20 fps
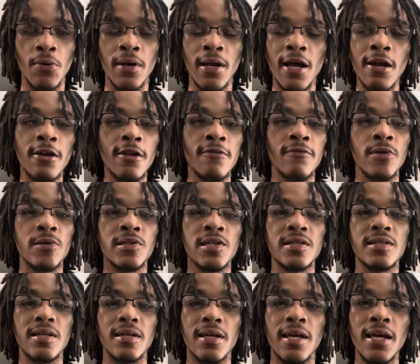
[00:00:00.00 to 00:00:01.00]
And not even
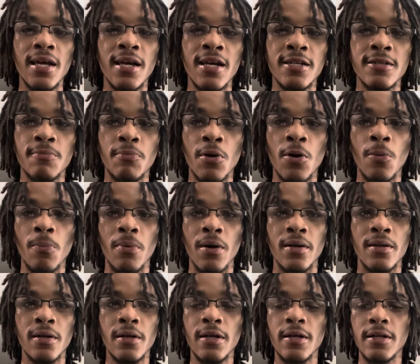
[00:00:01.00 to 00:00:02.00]
just the kids, bro,
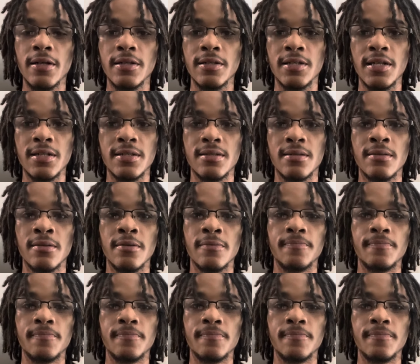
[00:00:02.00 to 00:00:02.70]
but just